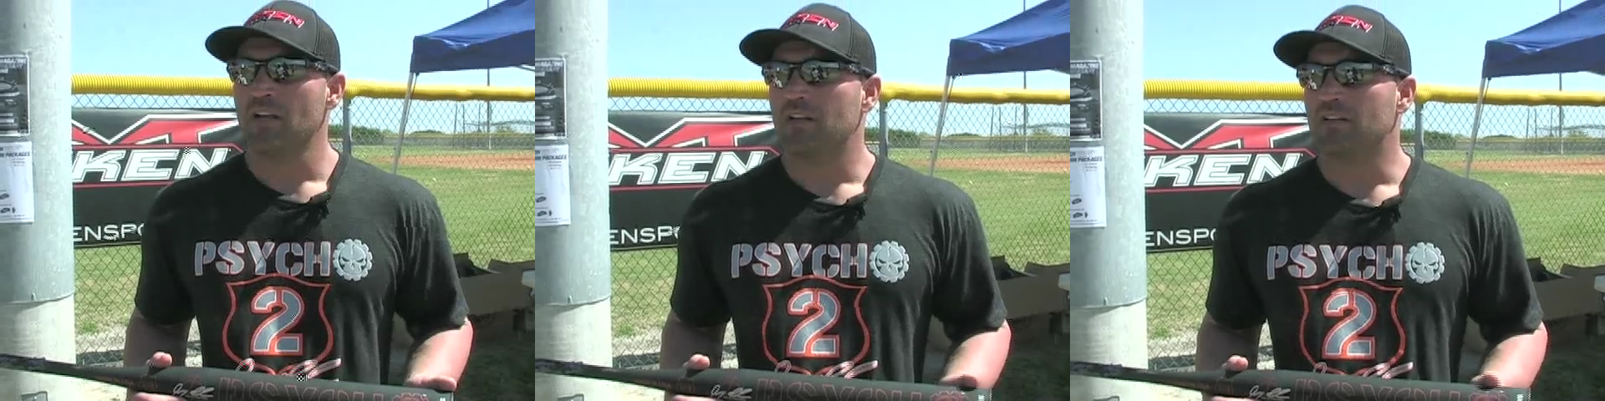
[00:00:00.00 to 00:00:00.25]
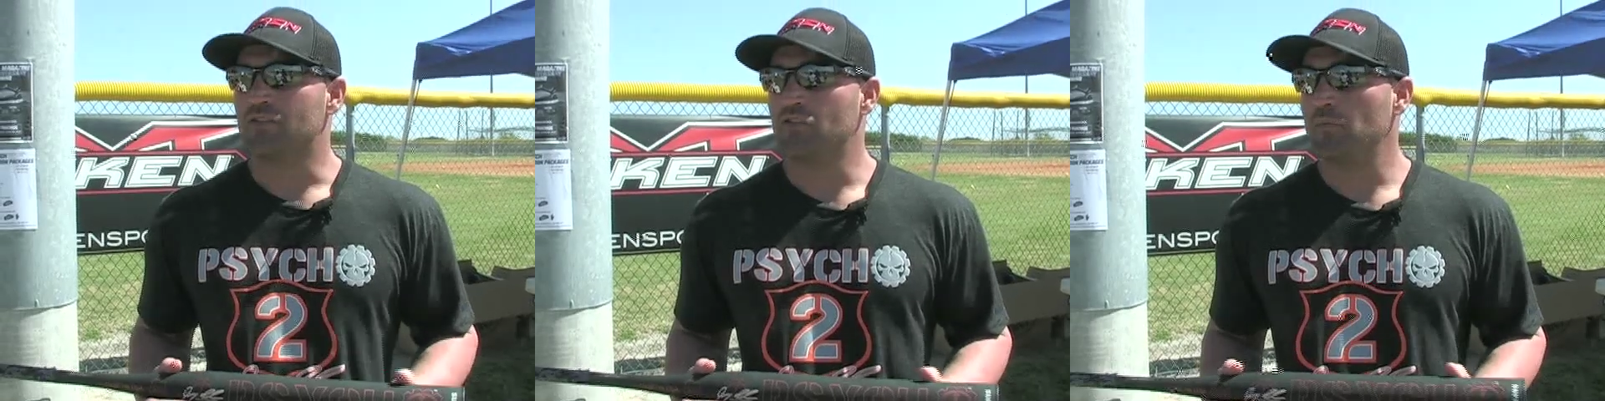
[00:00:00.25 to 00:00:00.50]

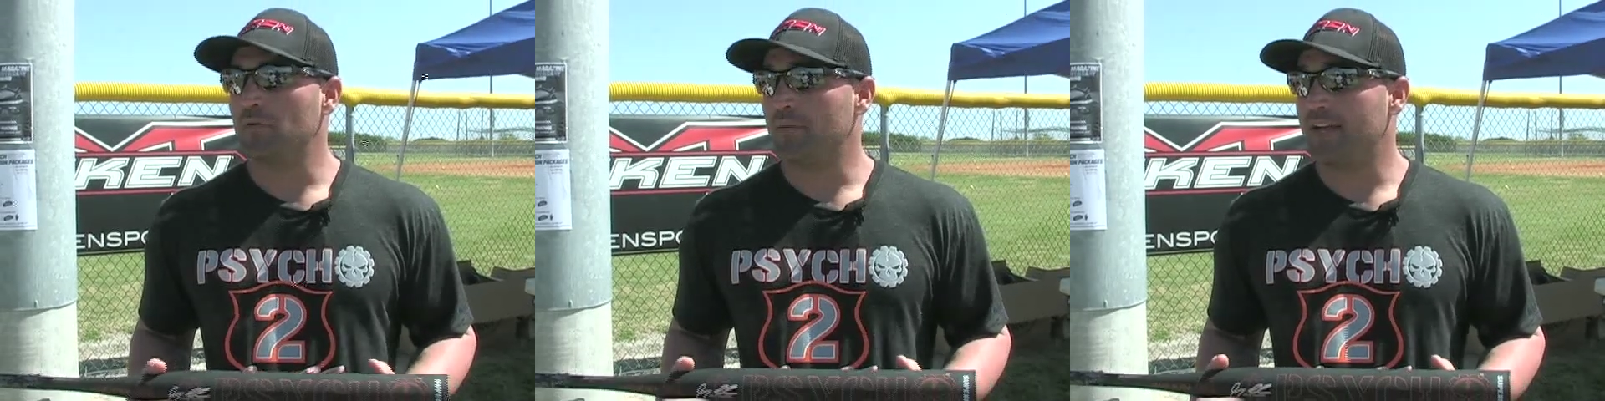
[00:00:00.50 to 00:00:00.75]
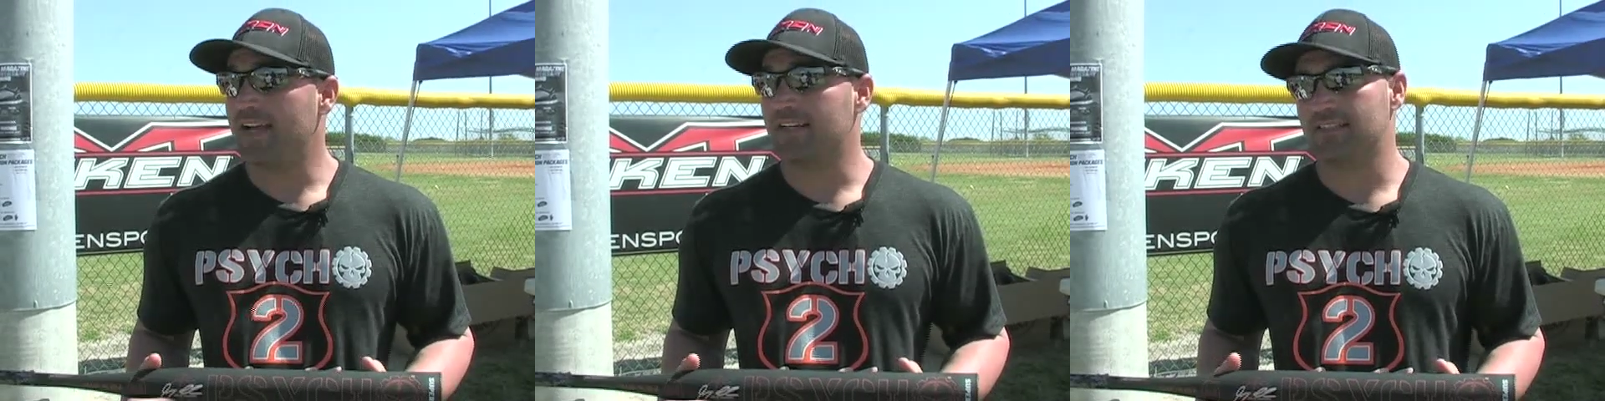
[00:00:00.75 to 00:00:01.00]
The
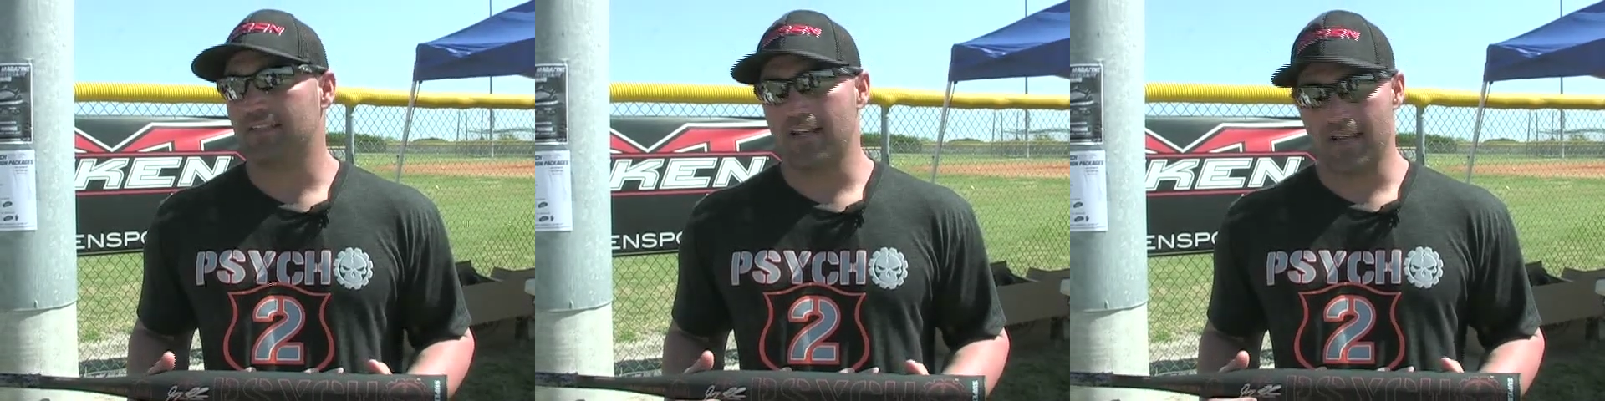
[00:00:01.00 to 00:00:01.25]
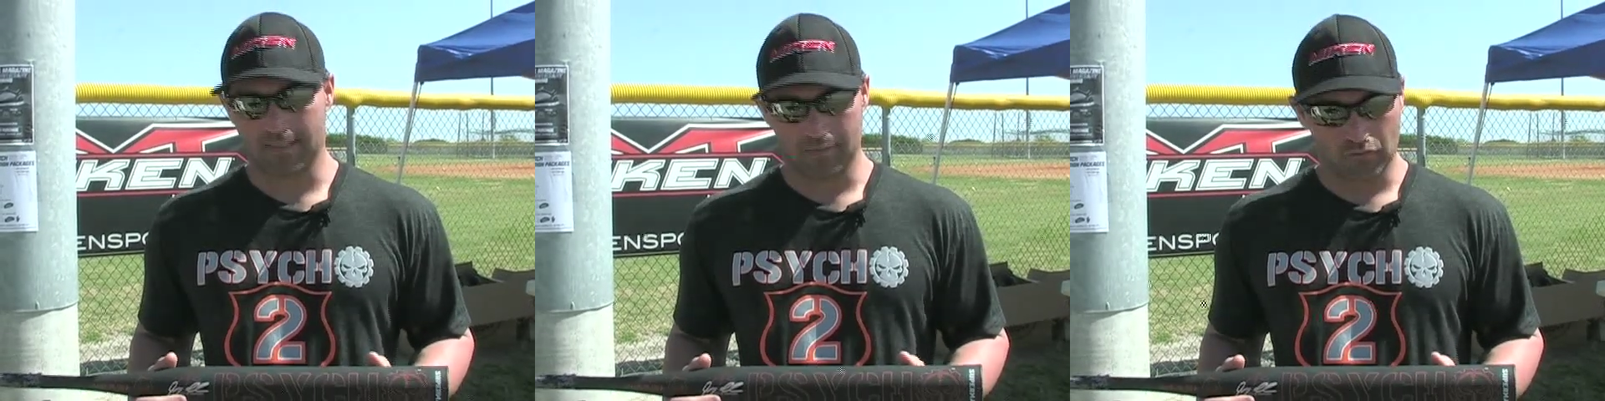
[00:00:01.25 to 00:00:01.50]
SuperMax
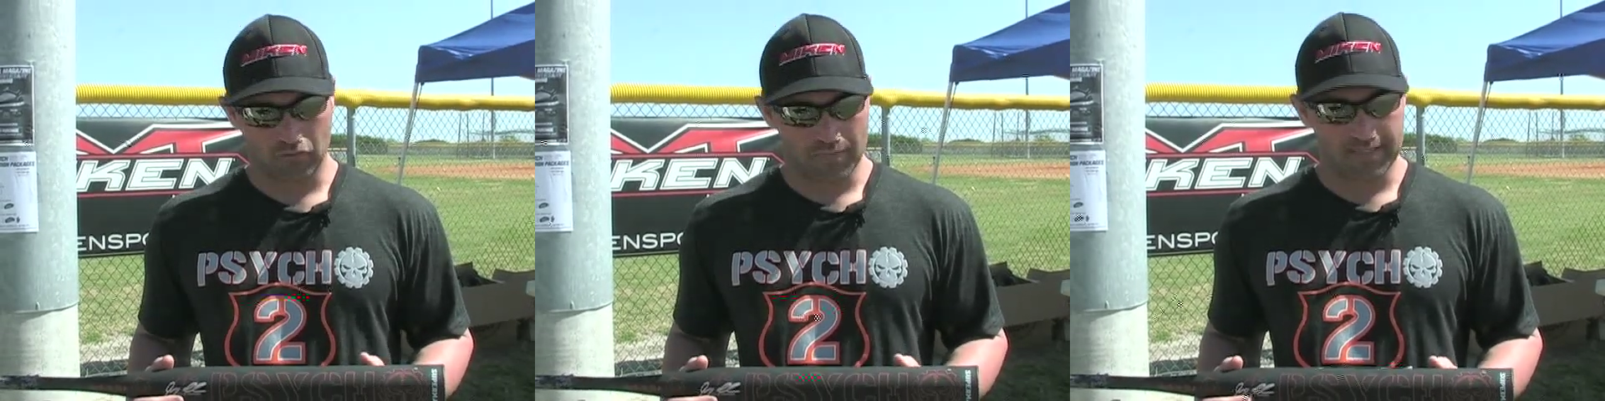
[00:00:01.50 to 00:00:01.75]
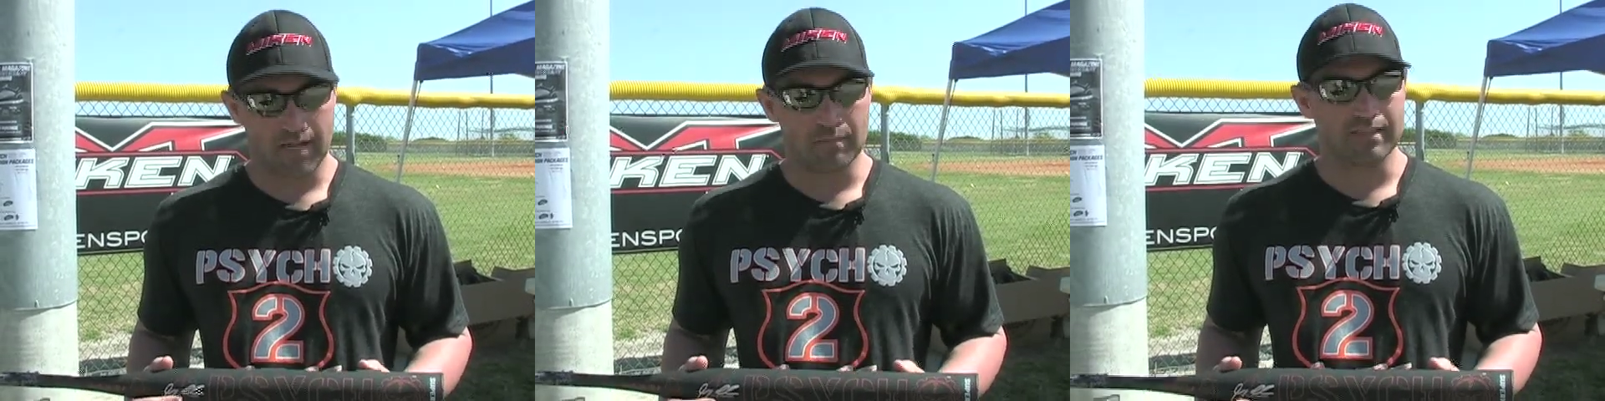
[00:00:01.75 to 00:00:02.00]
has improved
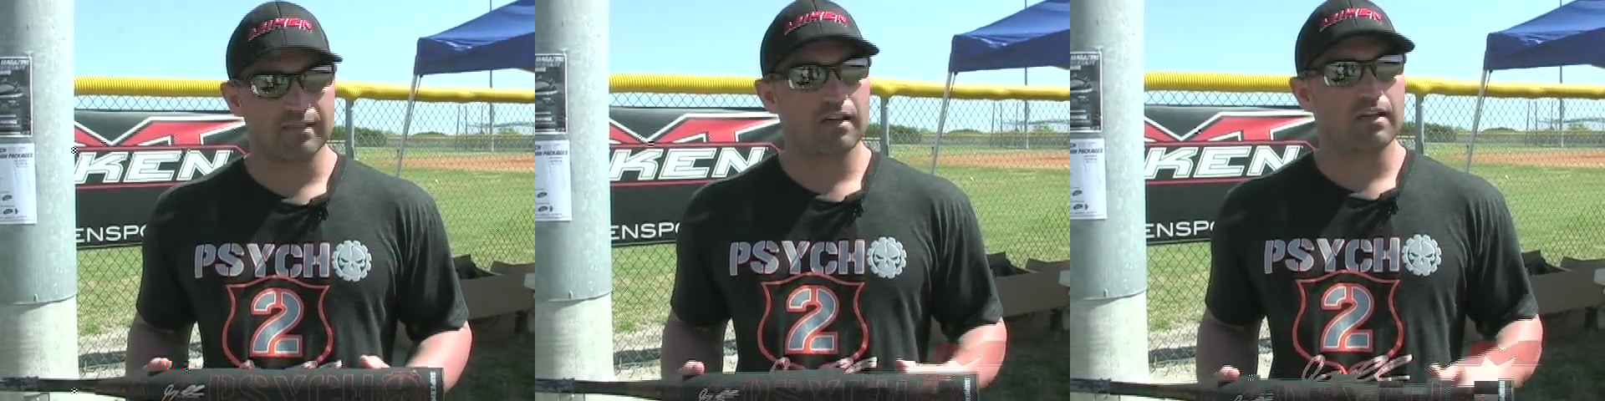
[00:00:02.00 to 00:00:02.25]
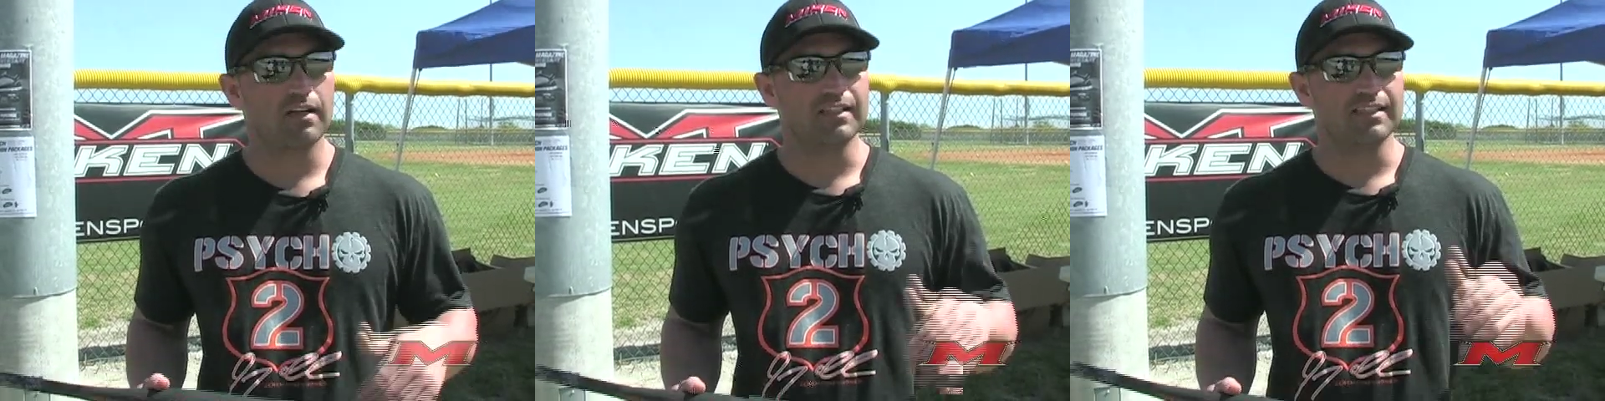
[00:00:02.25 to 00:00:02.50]
my game a
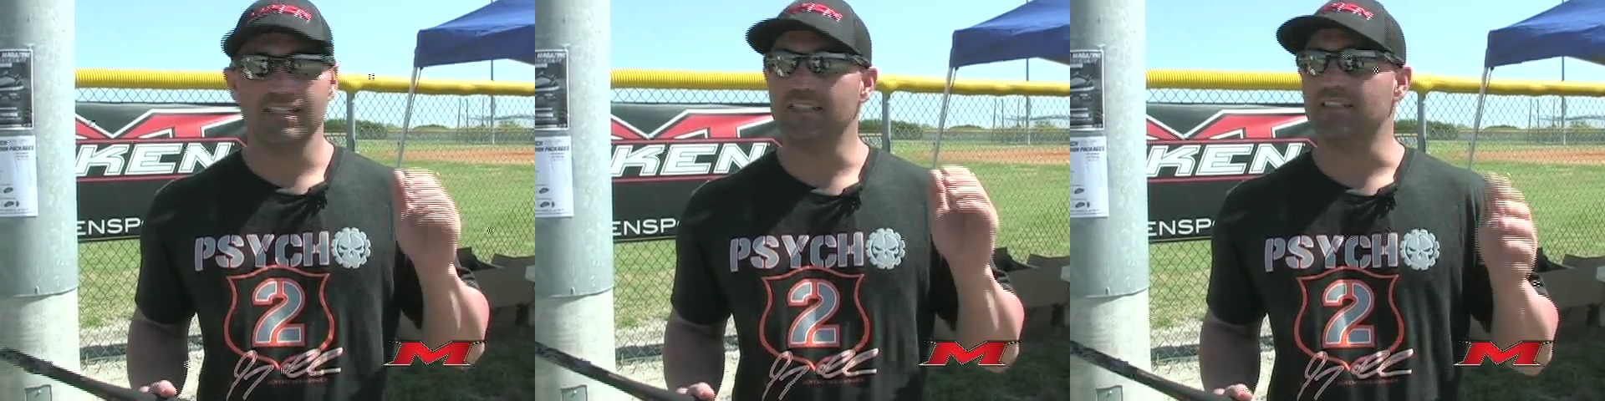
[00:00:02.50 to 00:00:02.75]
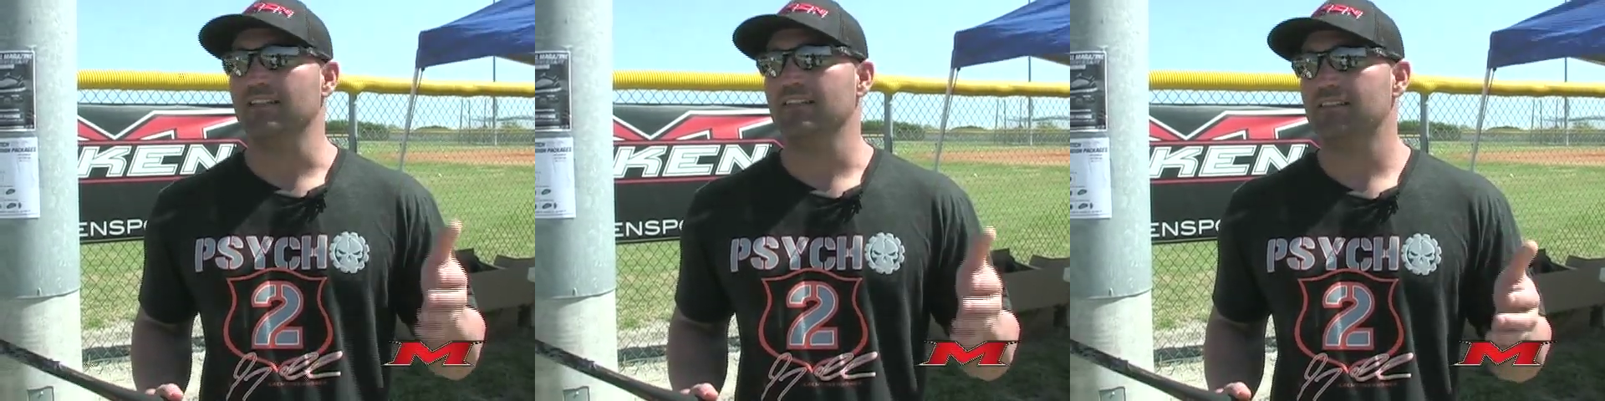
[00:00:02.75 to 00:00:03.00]
ton on
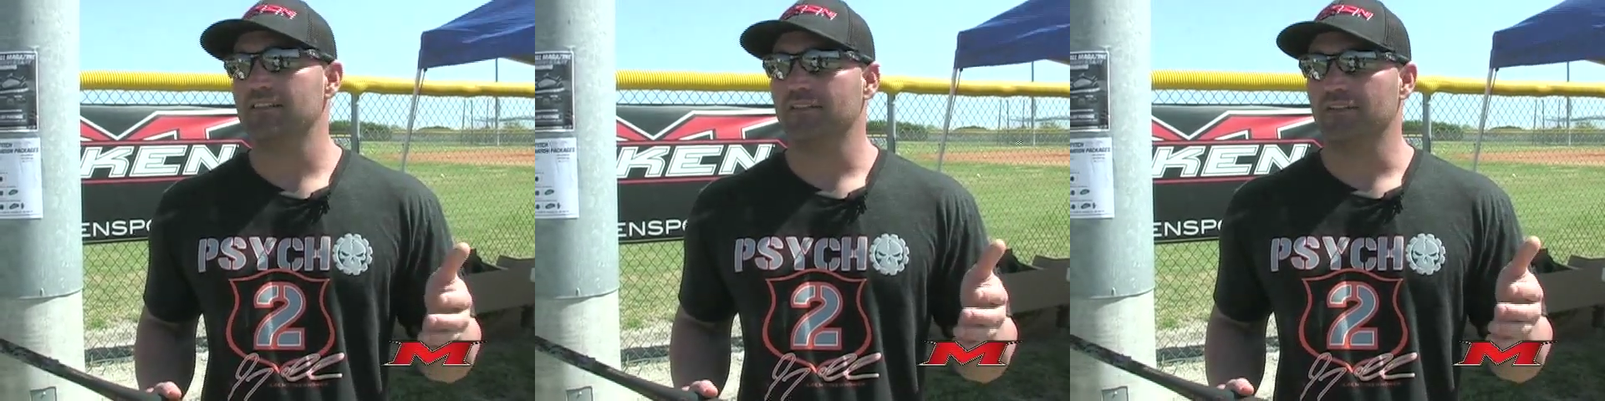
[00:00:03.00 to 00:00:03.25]
distance.